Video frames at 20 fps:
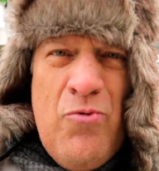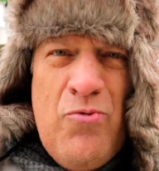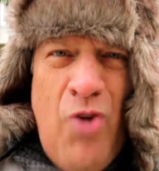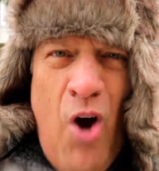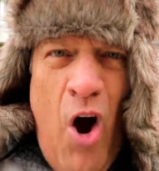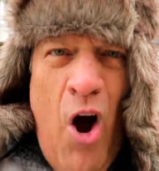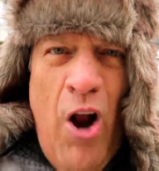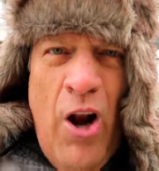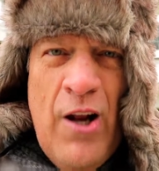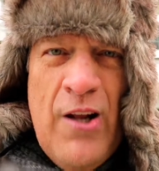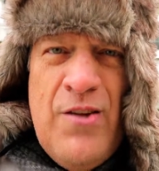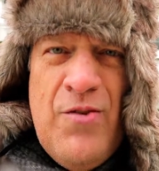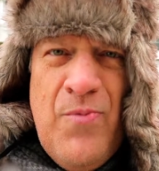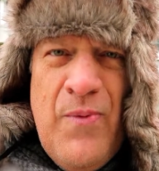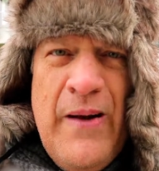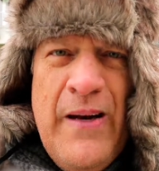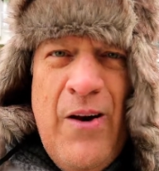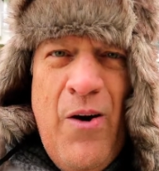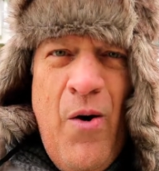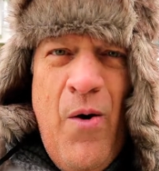tallest
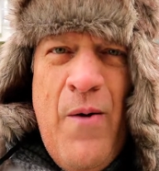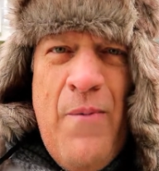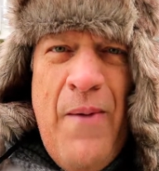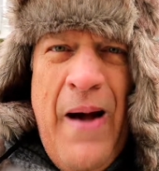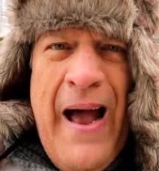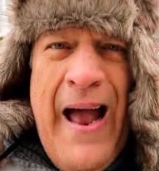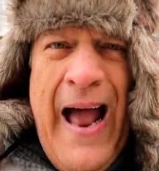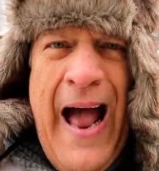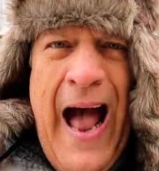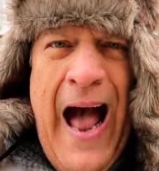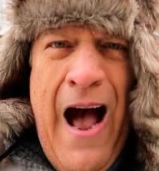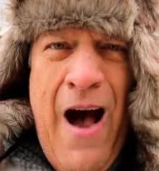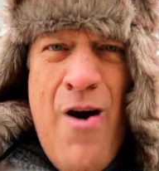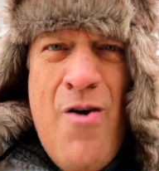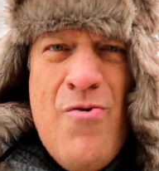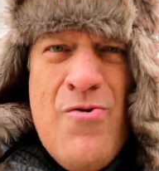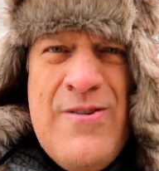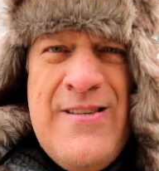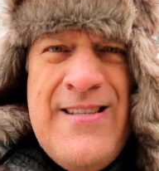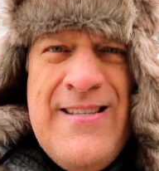window in my
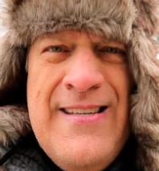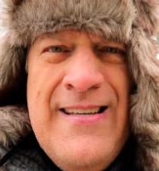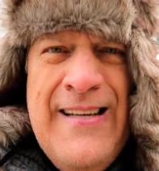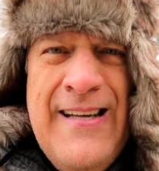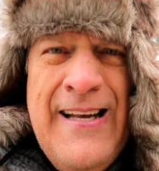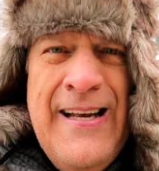house,